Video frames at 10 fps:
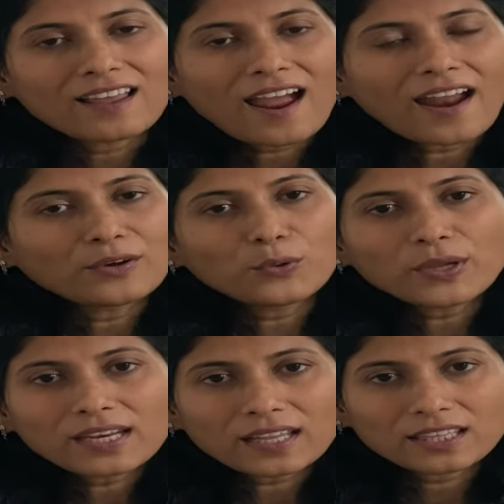and
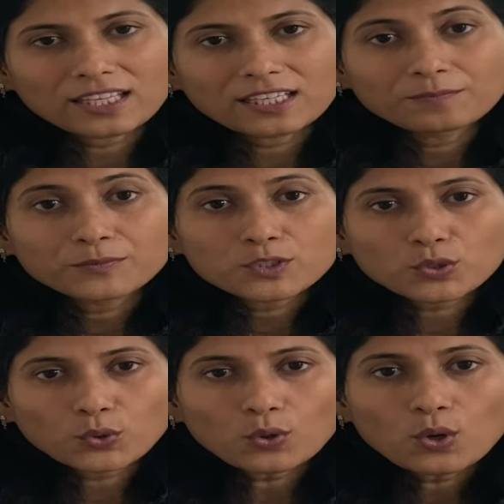doing nothing.
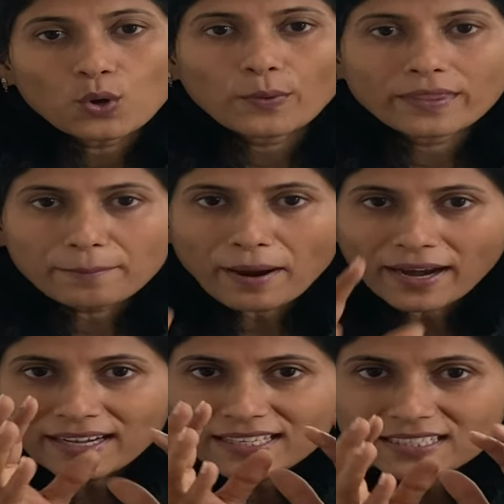So when the
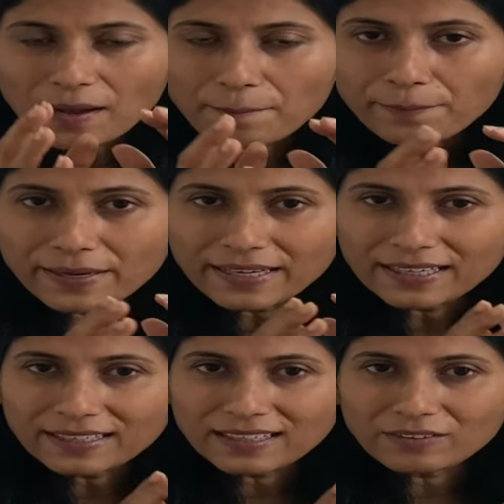mind is
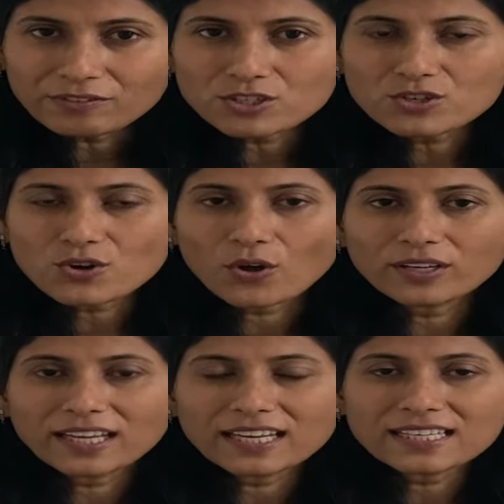completely withdrawn
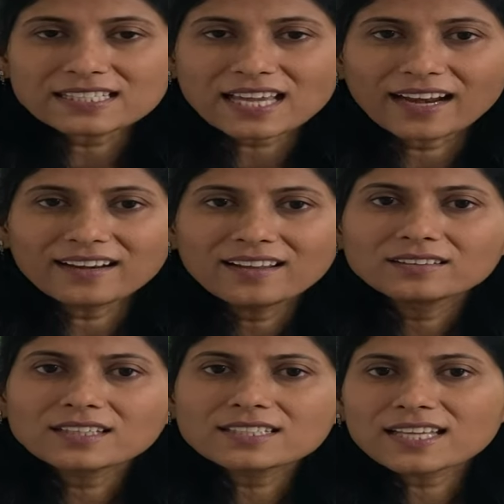inside,
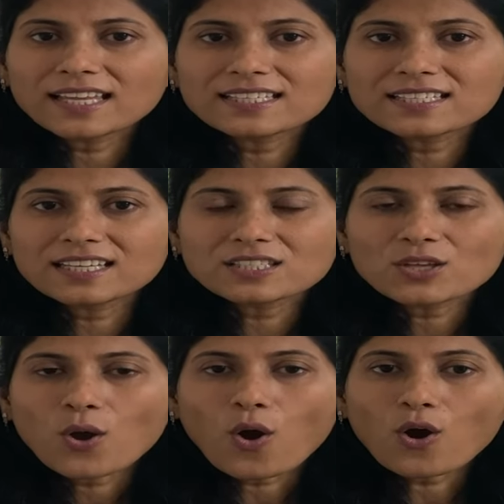the senses
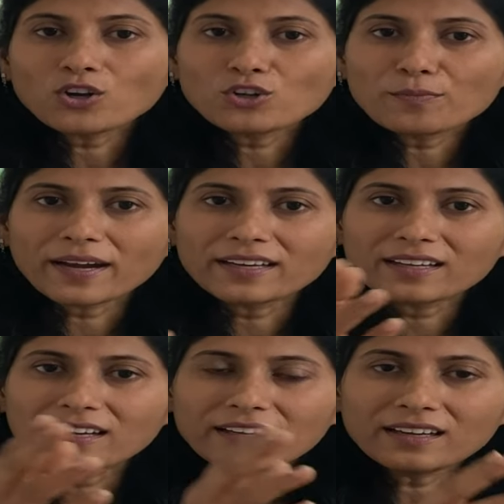
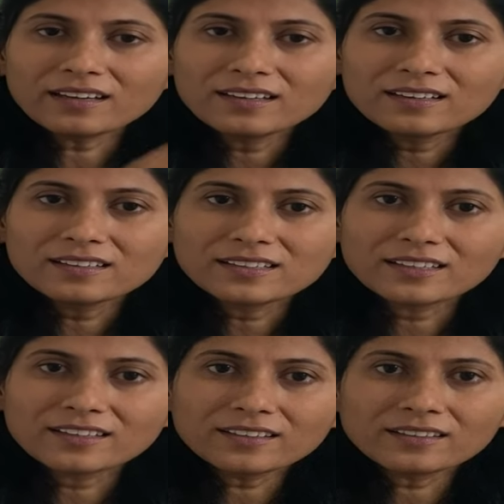automatically
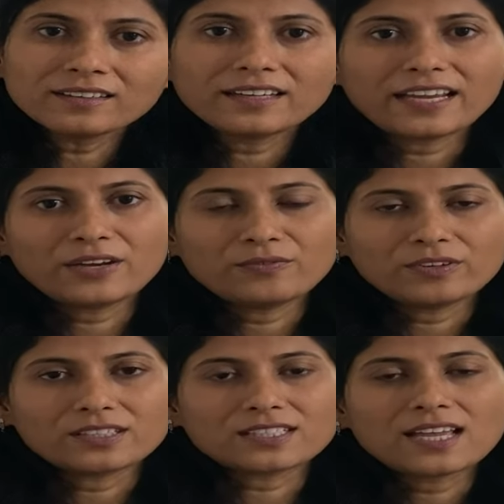turn
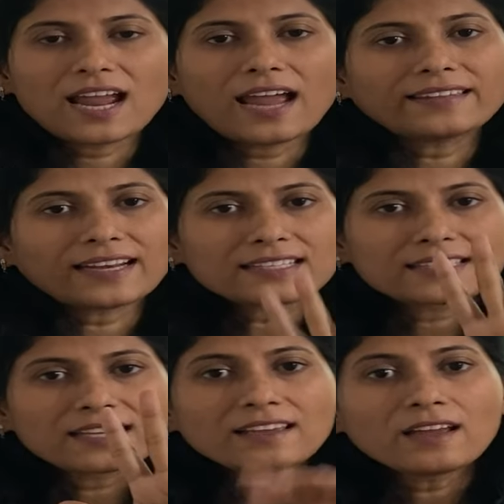inwards, and that is
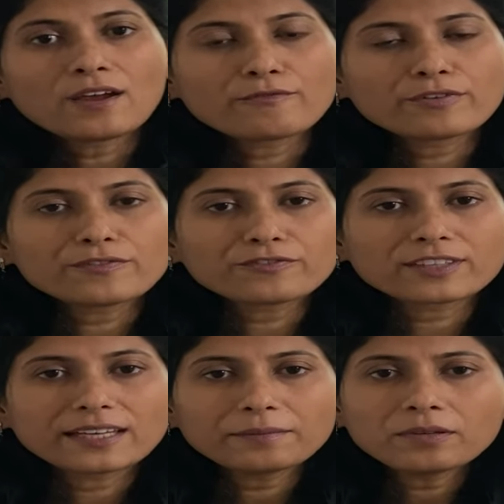the fifth
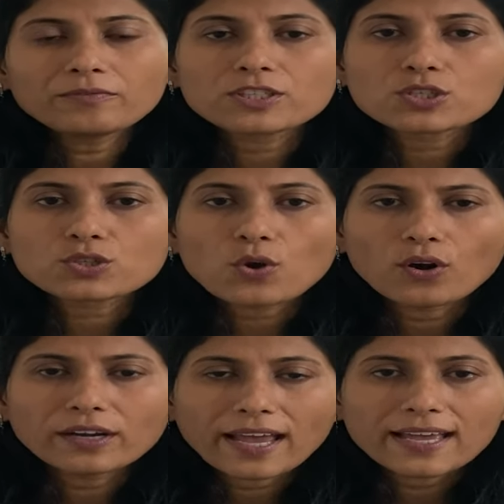limb, which is
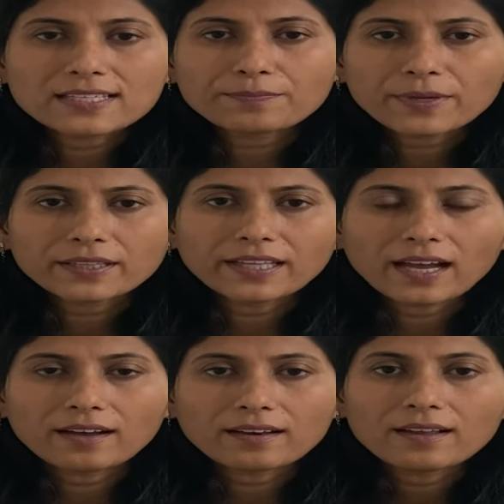called as
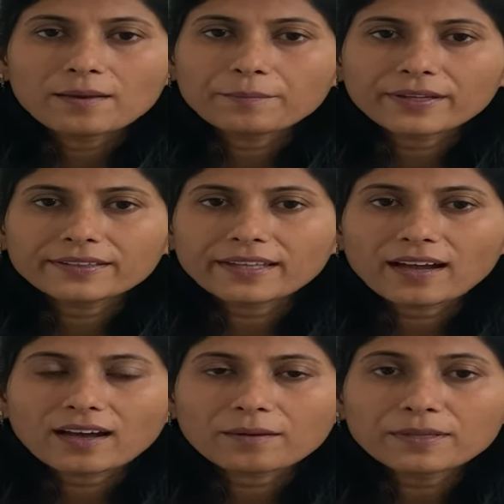pratyahar.
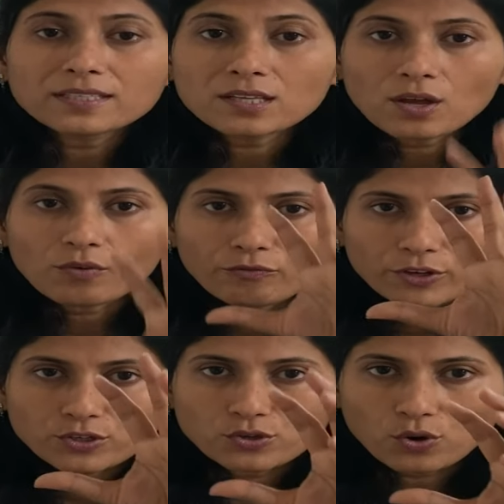Pratyahar means
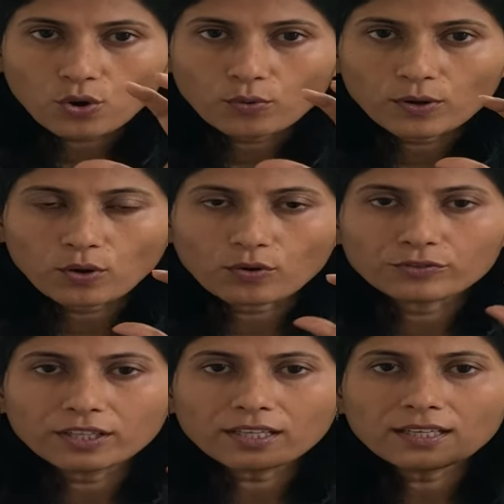withdrawal of
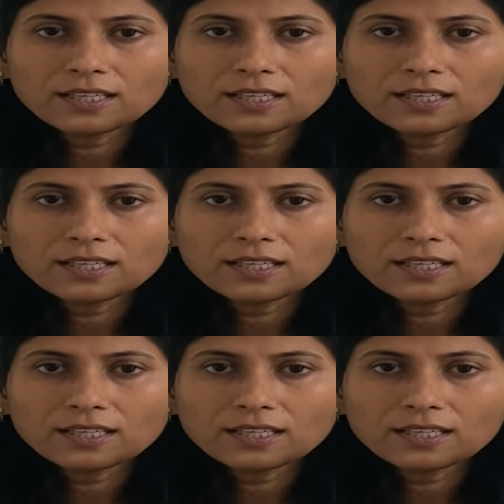the